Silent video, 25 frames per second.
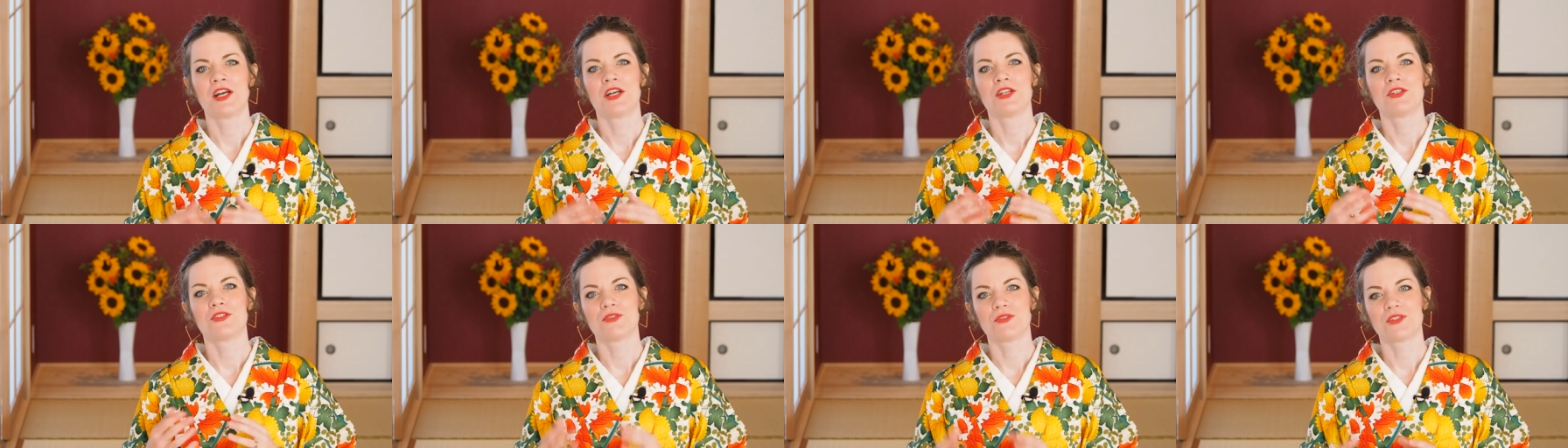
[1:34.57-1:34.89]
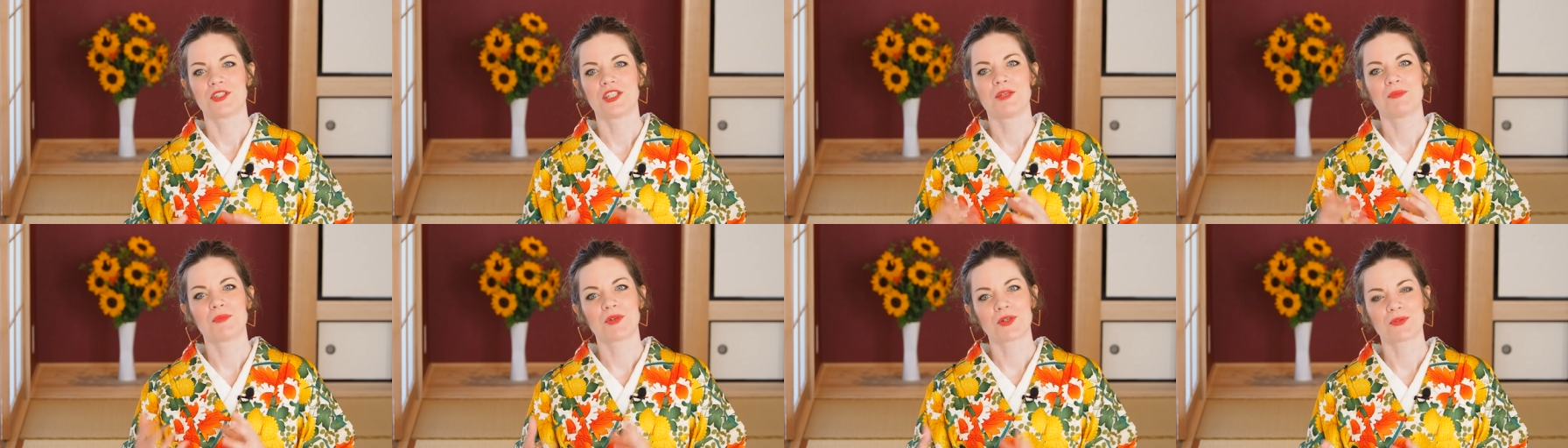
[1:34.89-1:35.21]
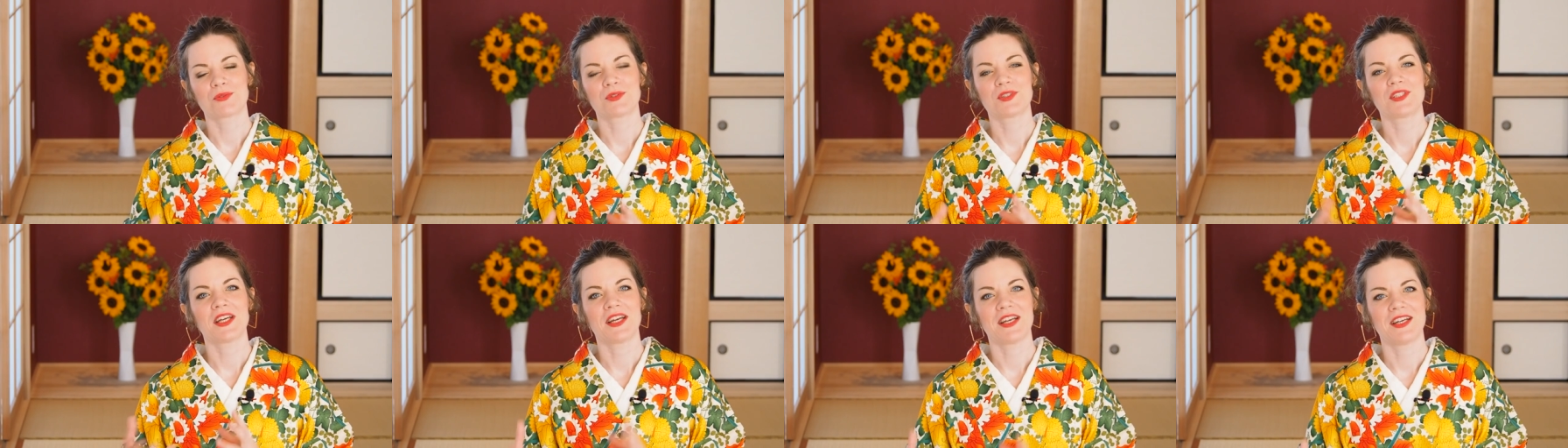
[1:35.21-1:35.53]
to kimono
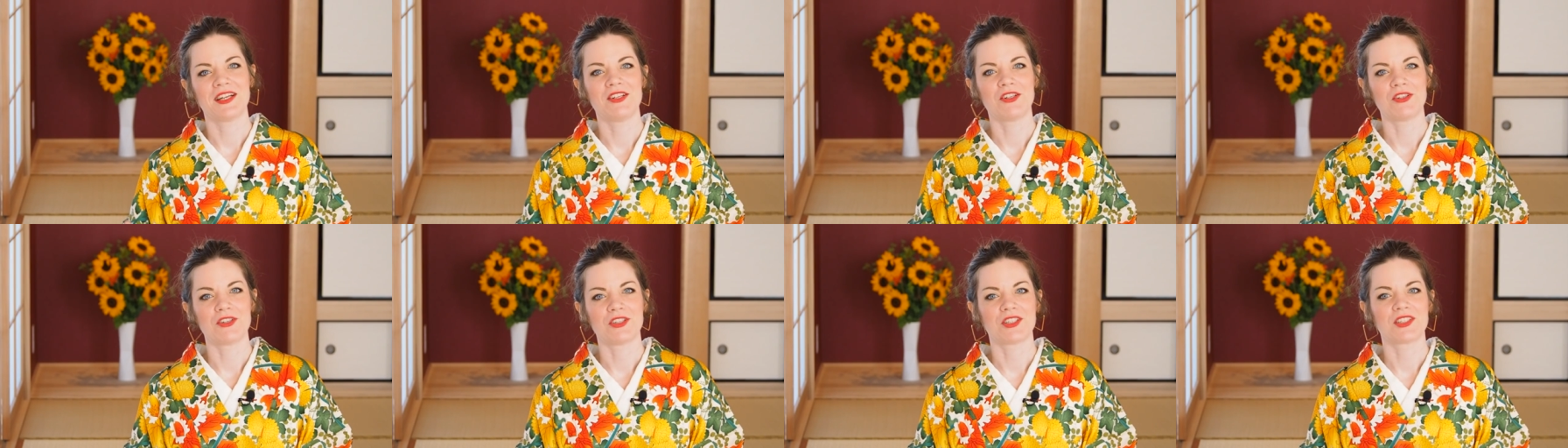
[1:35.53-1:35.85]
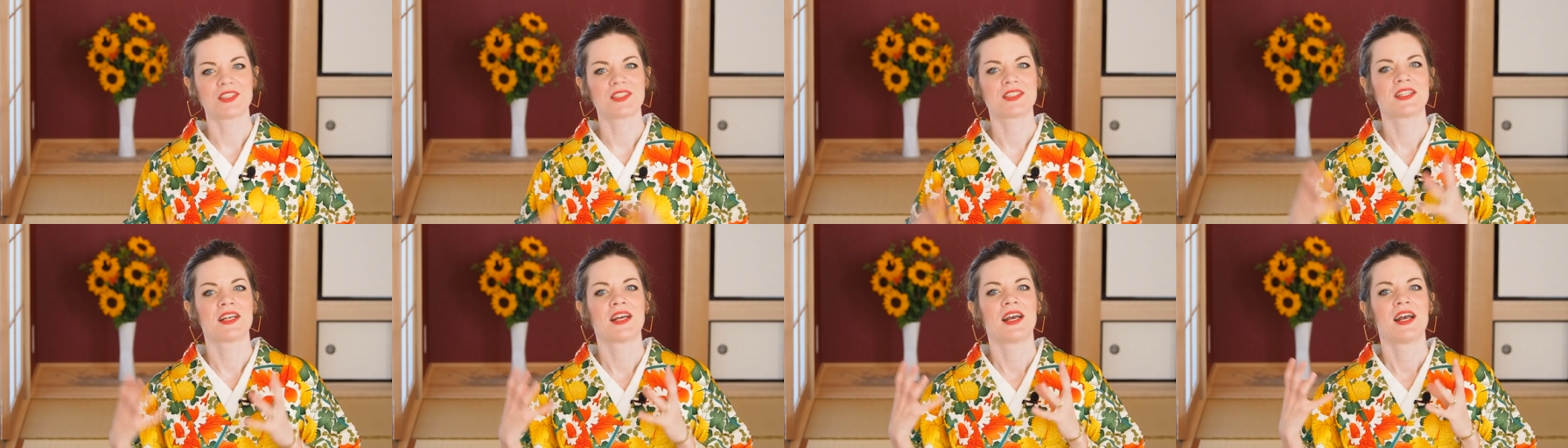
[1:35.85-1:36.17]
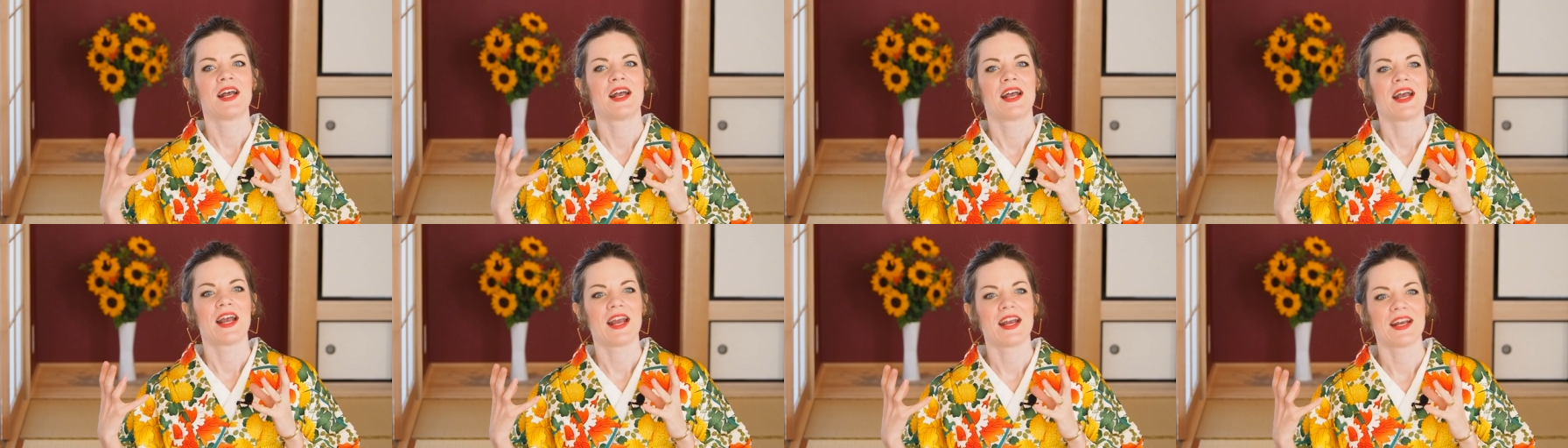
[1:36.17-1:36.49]
tailors
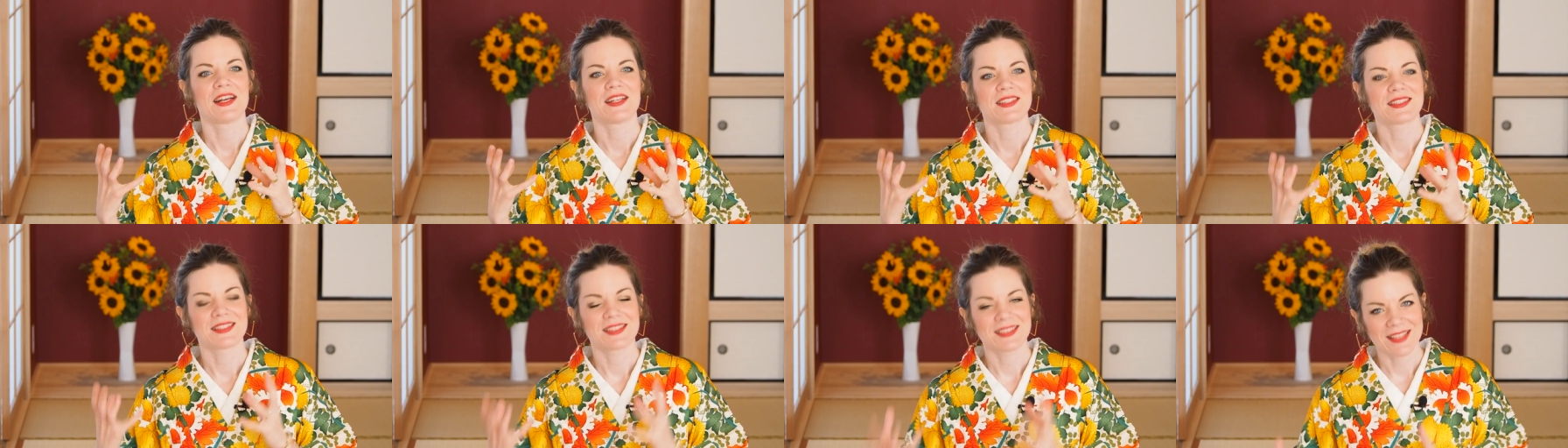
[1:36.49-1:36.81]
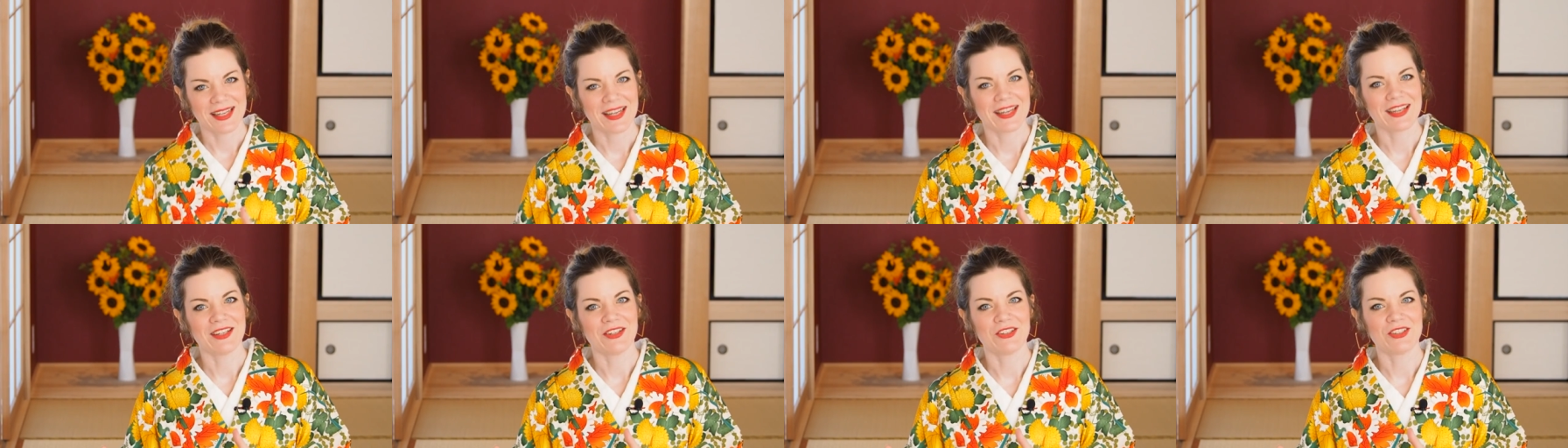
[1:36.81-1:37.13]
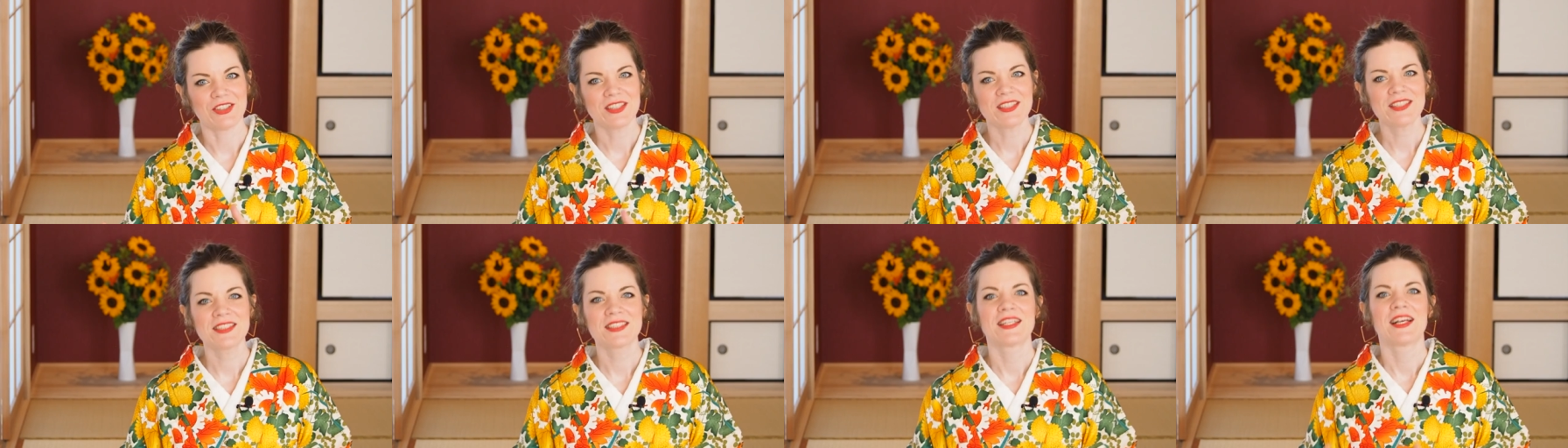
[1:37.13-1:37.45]
as
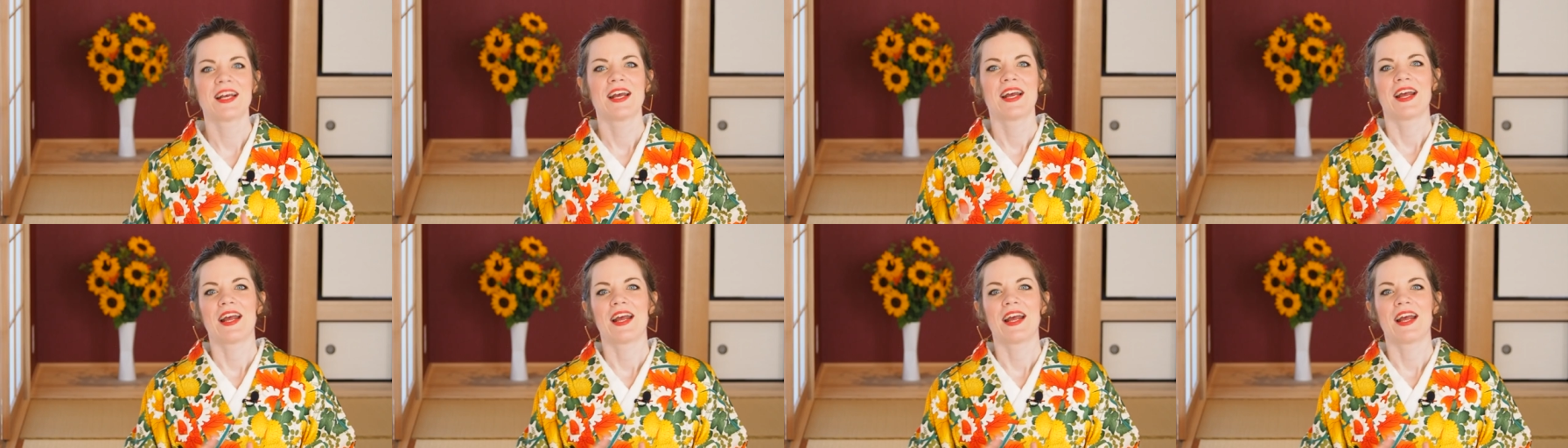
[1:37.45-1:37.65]
tailors,